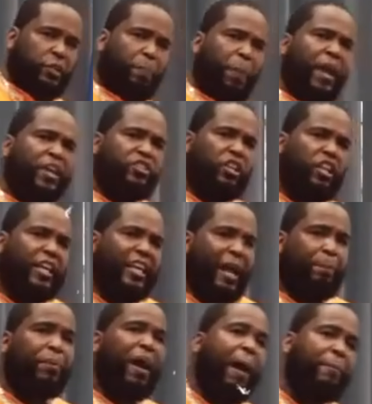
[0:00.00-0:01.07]
is paid, you're looking
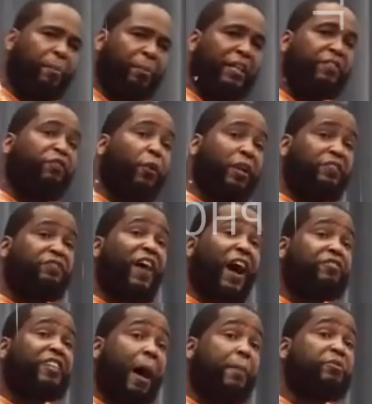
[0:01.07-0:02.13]
at probably
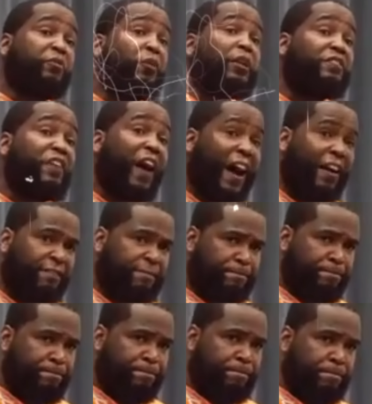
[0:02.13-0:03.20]
45 times 45.
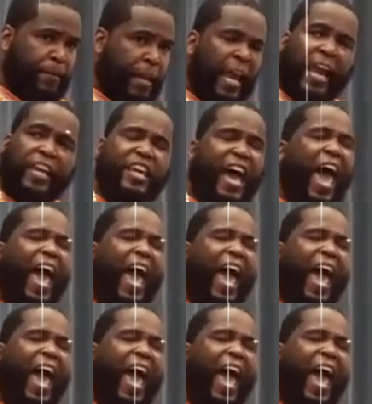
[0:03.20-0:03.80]
And you're